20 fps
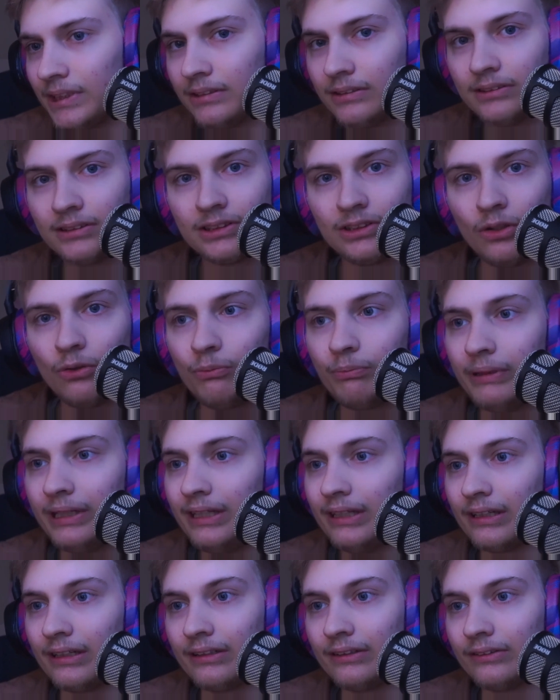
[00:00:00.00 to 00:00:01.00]
so
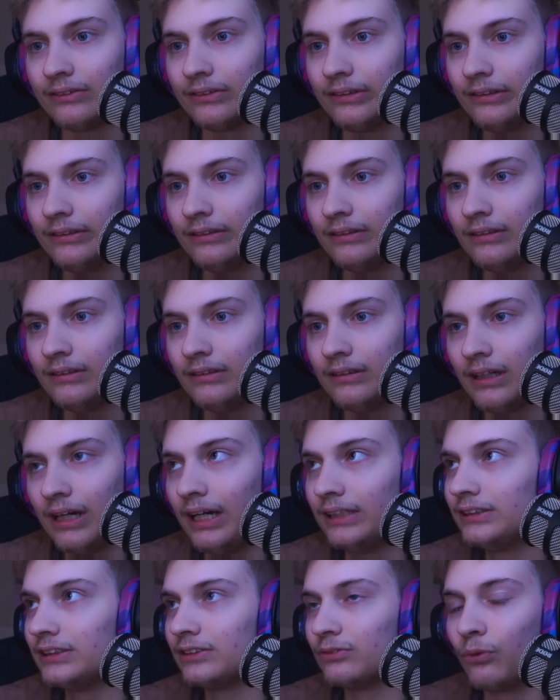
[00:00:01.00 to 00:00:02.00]
be it, dude. I
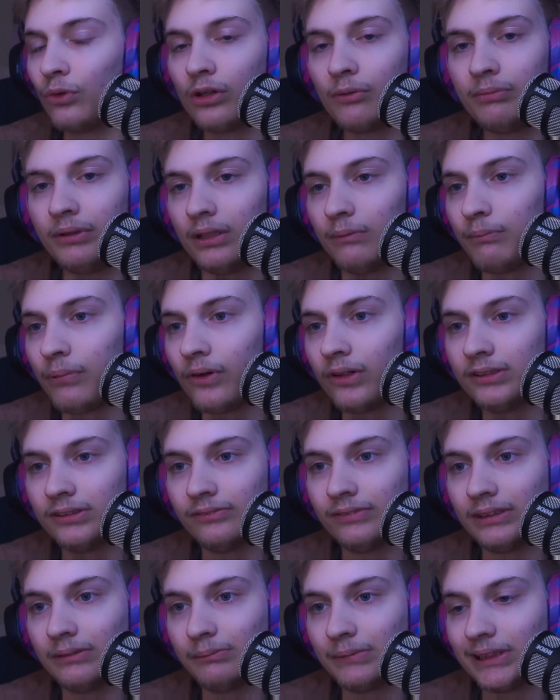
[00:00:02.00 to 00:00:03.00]
just want to be a part of
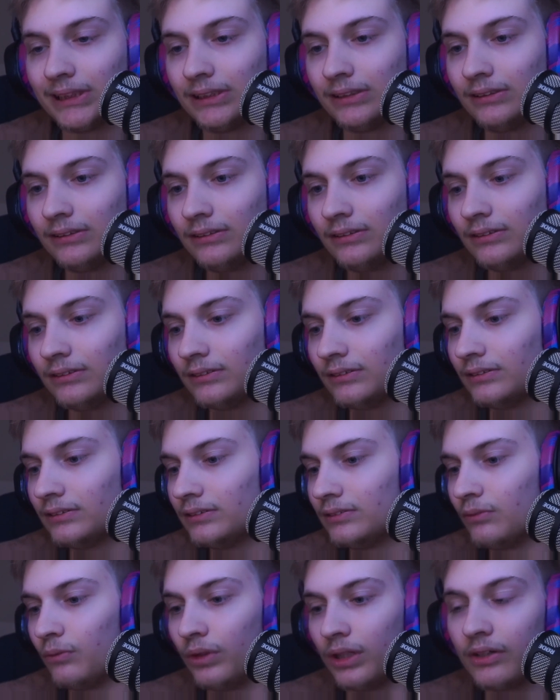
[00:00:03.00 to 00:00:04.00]
it, man.
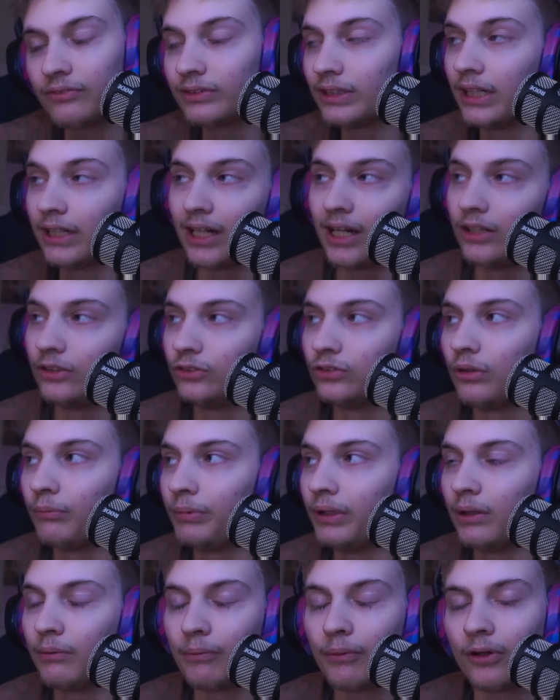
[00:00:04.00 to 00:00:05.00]
Whatever I gotta do to
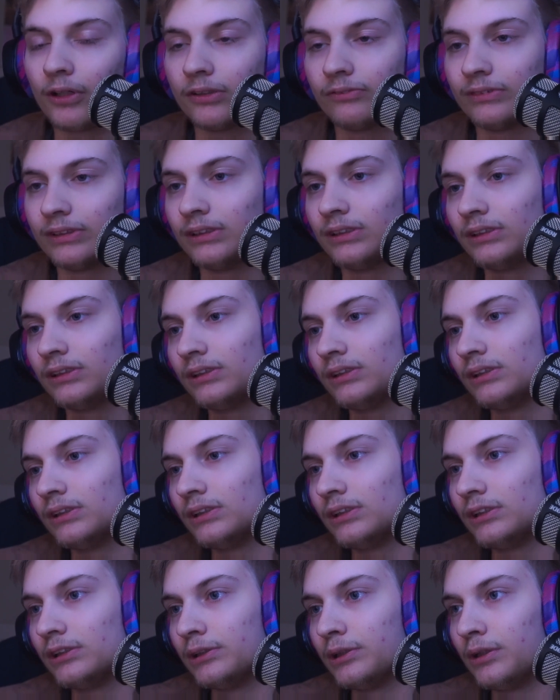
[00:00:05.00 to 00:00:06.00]
be a part of it.
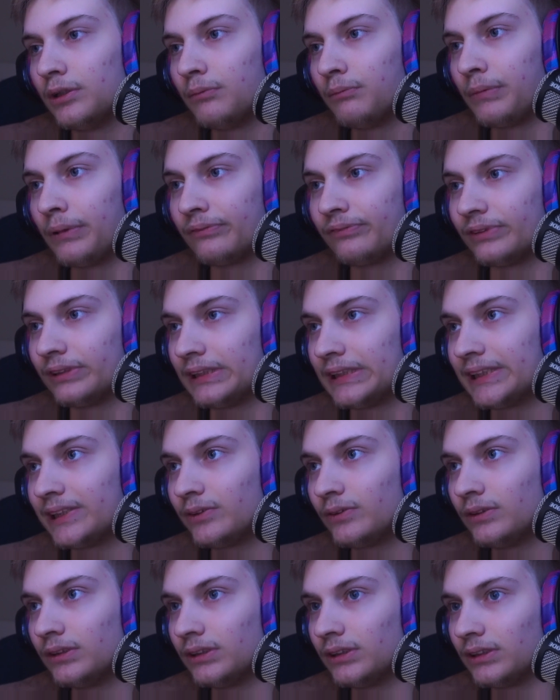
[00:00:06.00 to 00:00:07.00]
But for
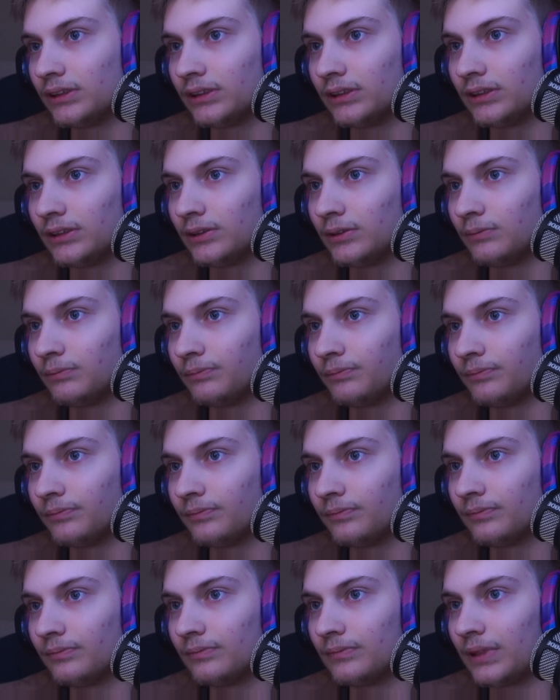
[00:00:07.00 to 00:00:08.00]
now, um,
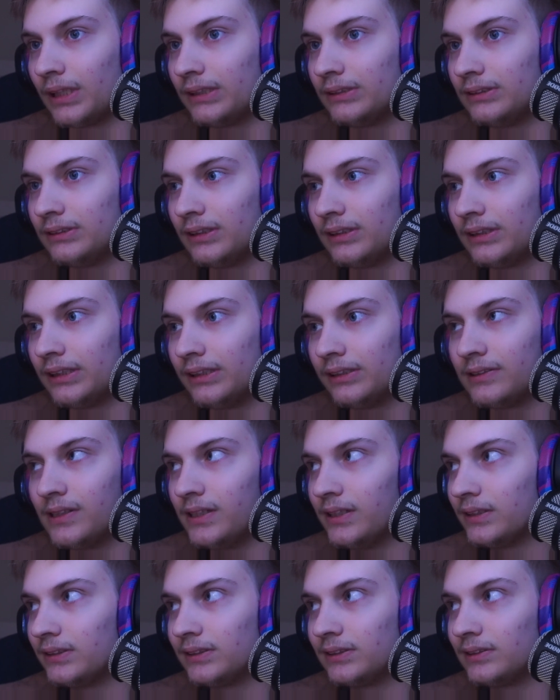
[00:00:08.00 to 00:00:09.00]
I need to take
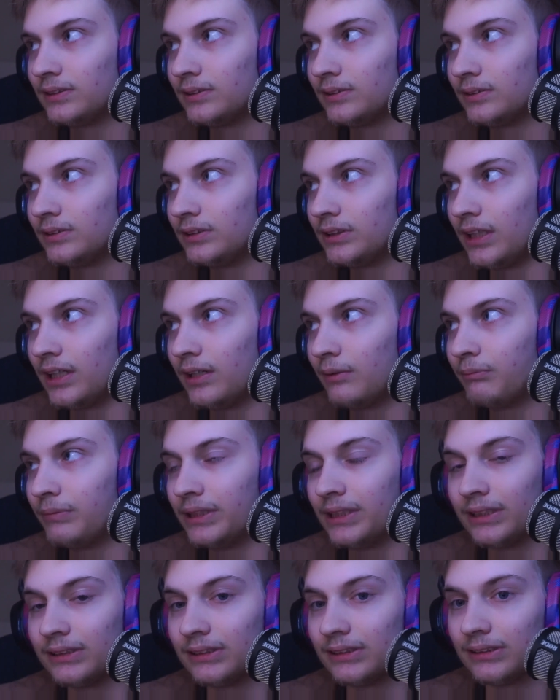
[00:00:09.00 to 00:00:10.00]
this job
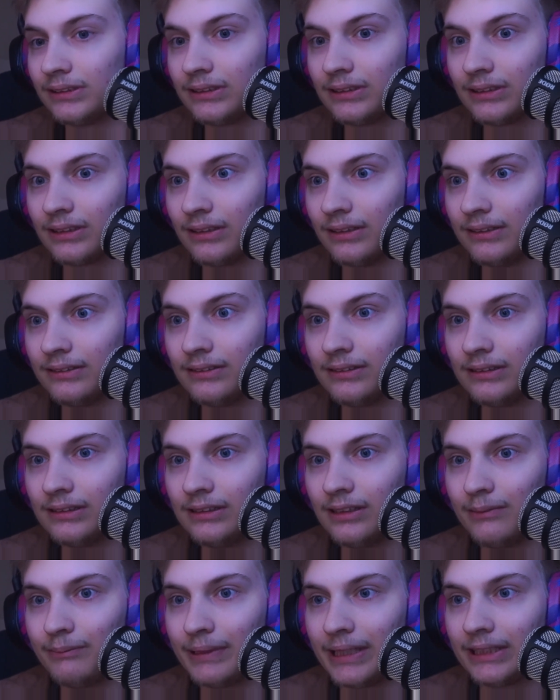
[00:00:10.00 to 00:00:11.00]
because it's literally
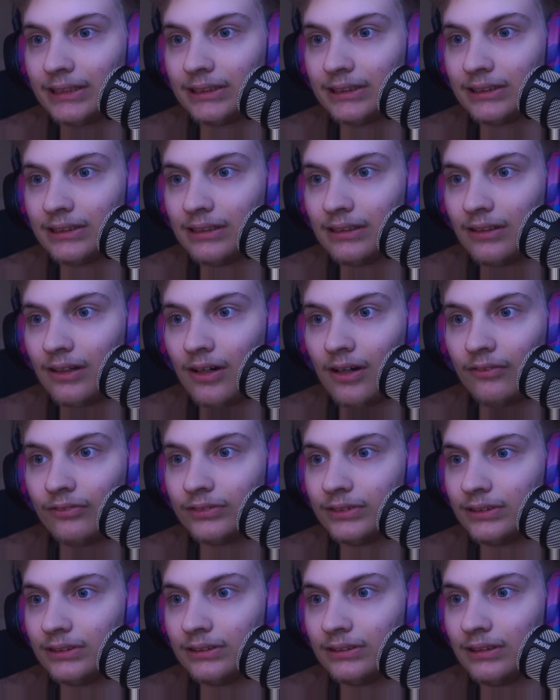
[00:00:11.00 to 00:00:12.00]
the best
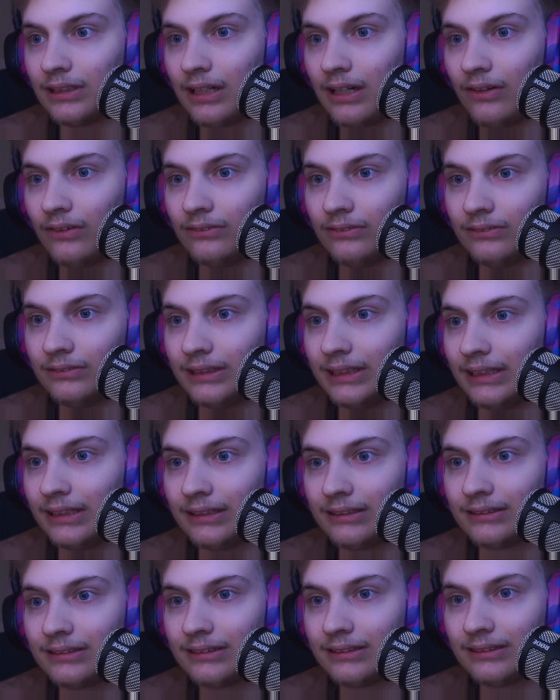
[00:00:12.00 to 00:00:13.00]
offer I'll
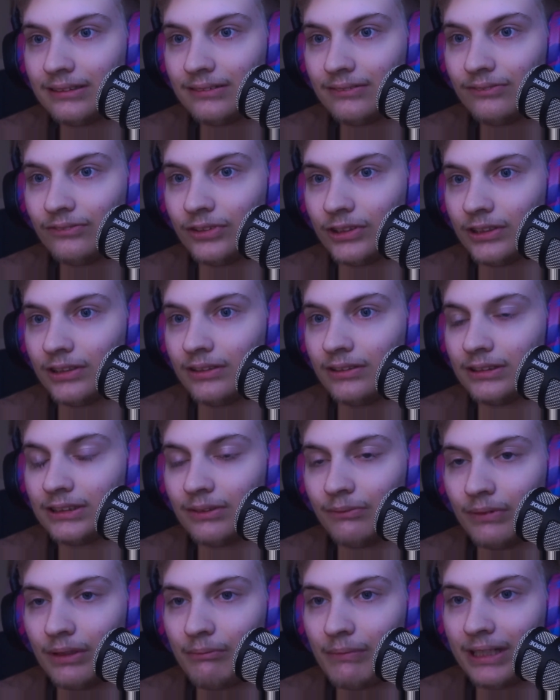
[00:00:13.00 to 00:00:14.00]
get for
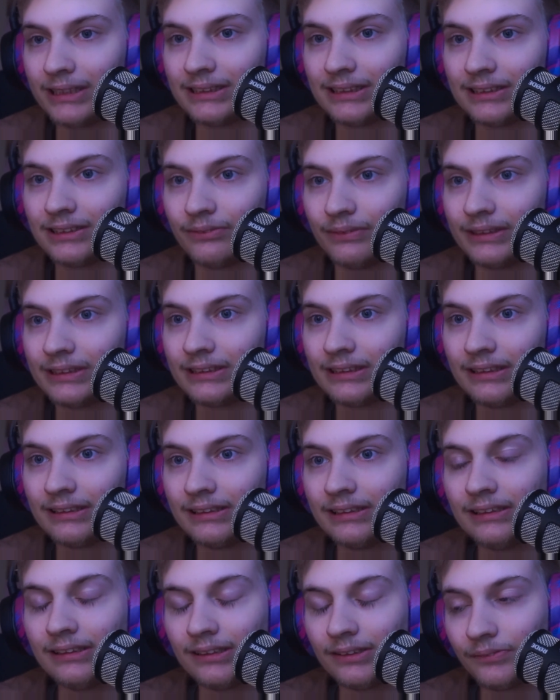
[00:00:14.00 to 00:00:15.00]
someone in my situation, I
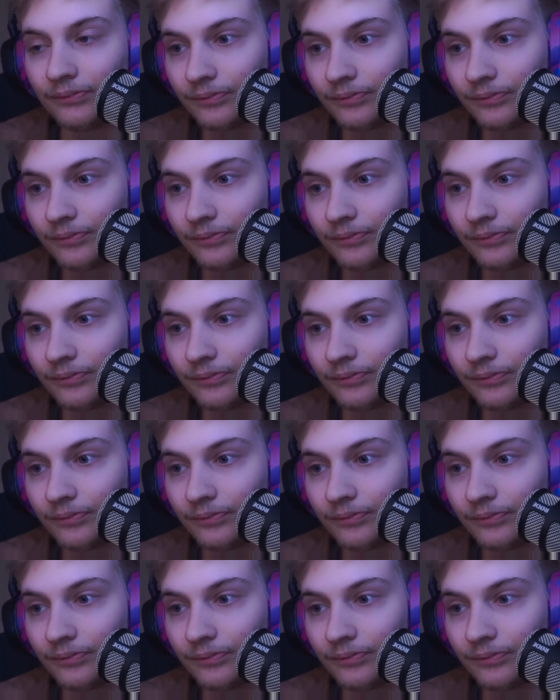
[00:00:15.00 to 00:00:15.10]
think.